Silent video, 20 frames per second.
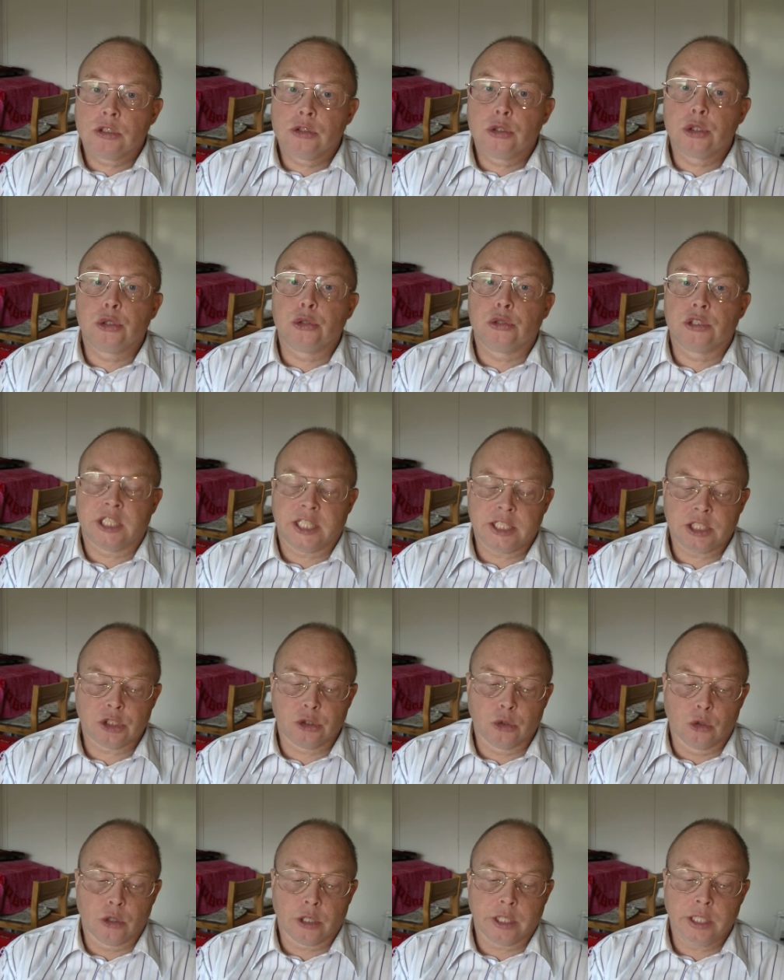the success
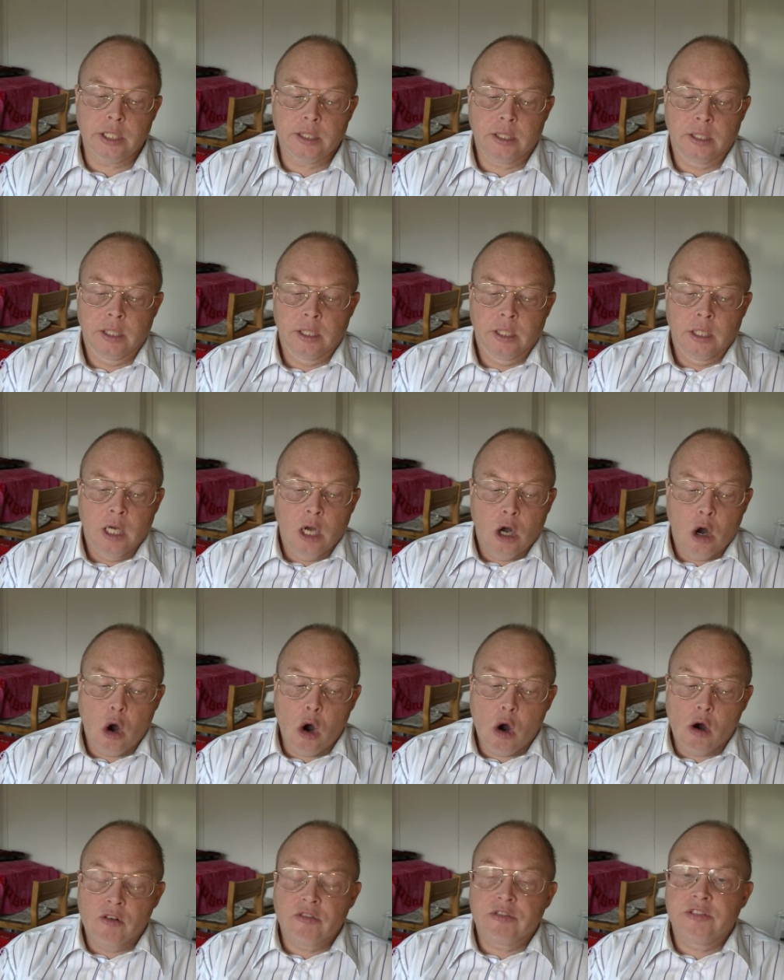story
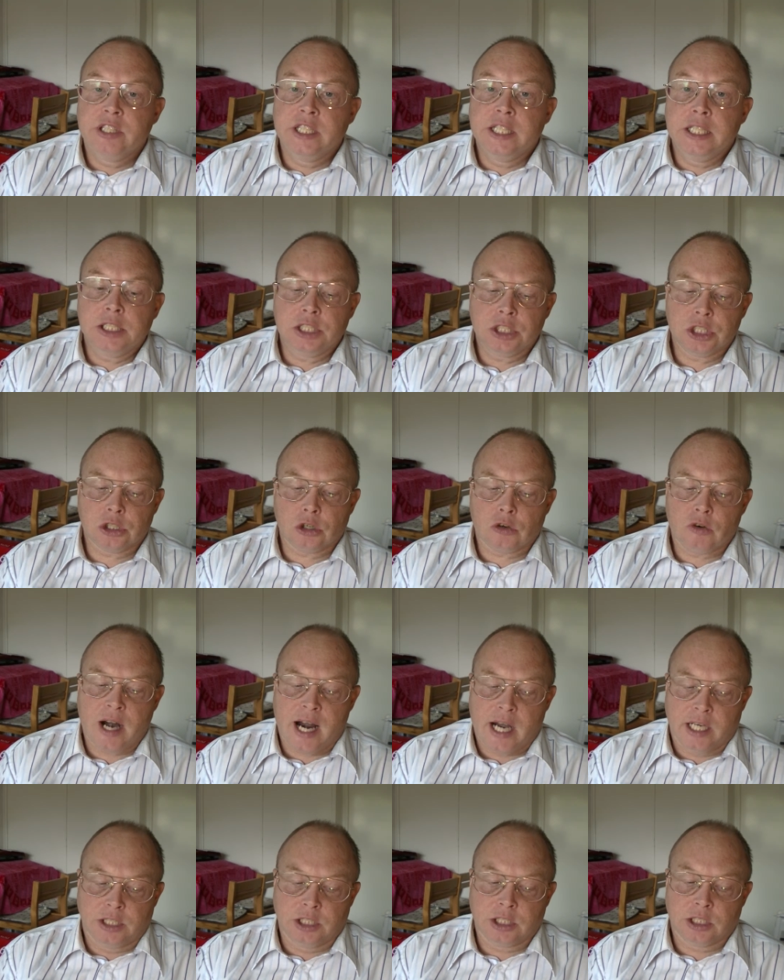of Jesus
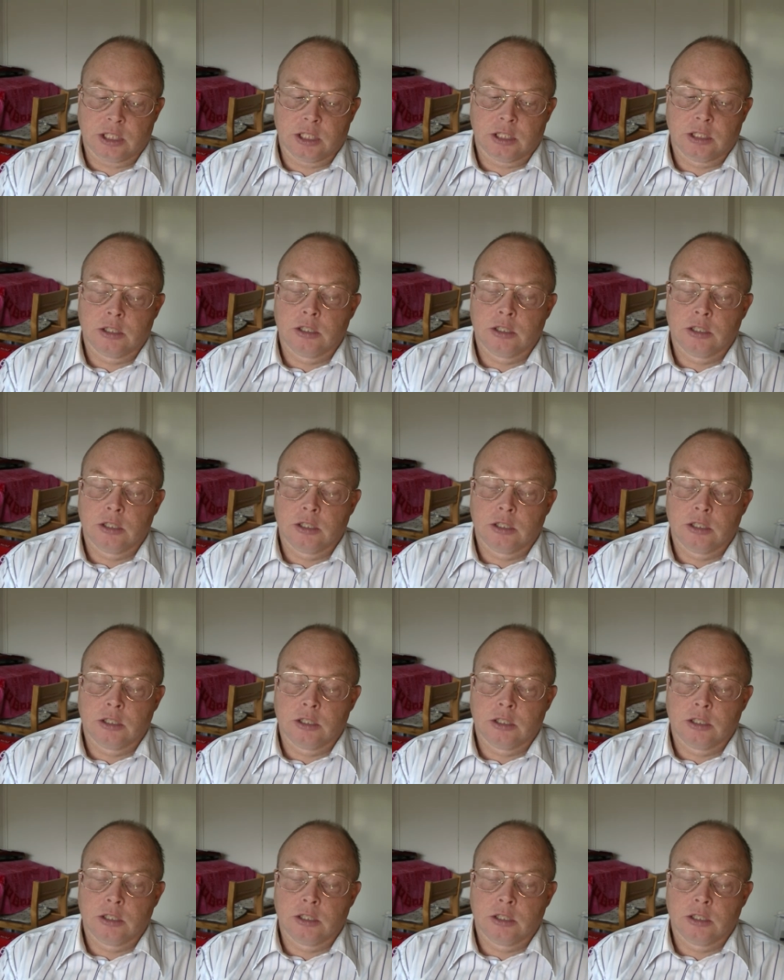Christ,